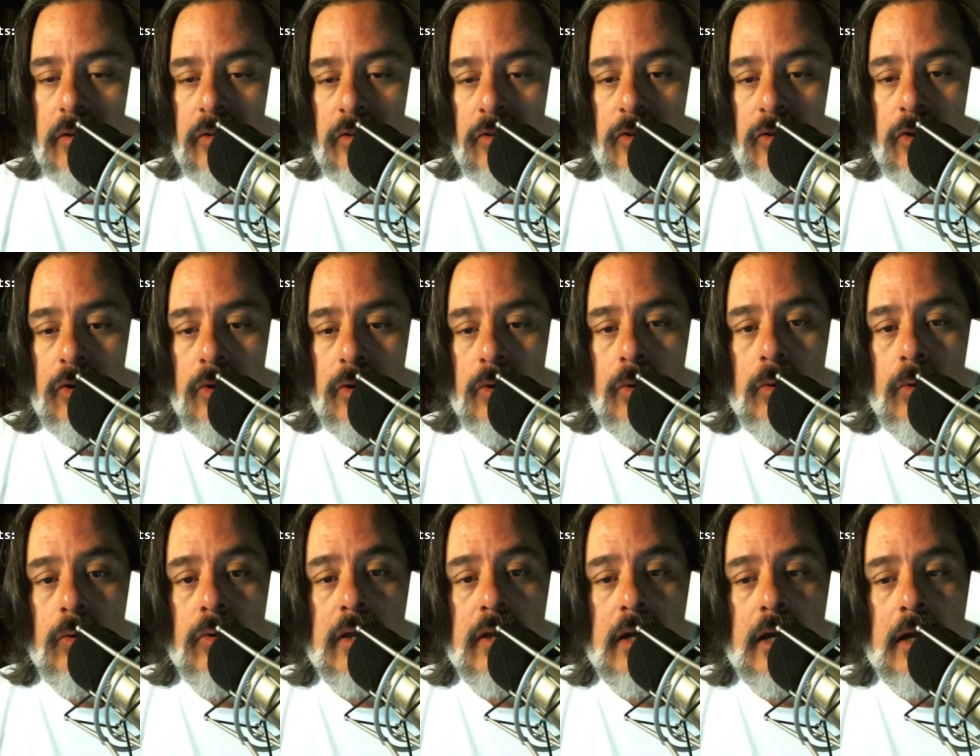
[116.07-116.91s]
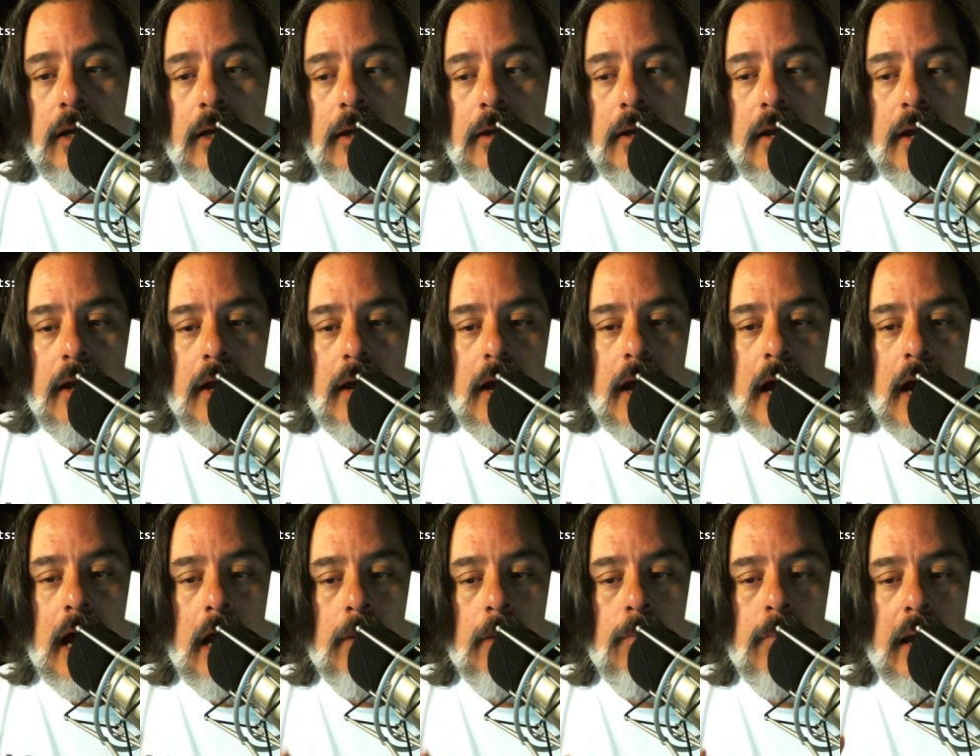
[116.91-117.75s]
to the
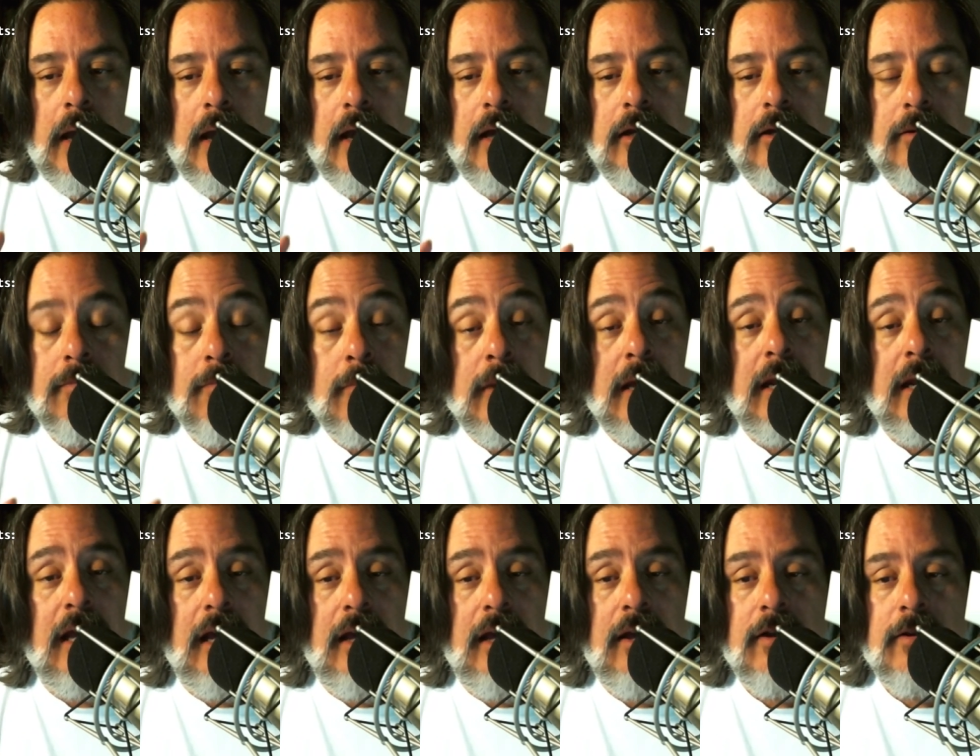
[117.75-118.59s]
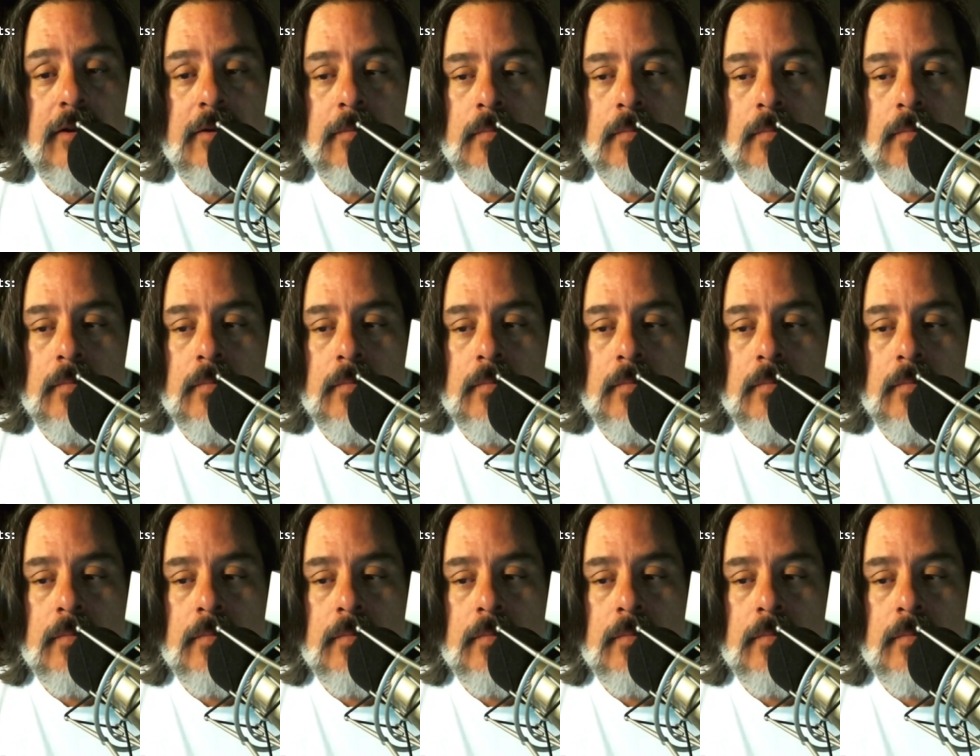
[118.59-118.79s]
iPad mini,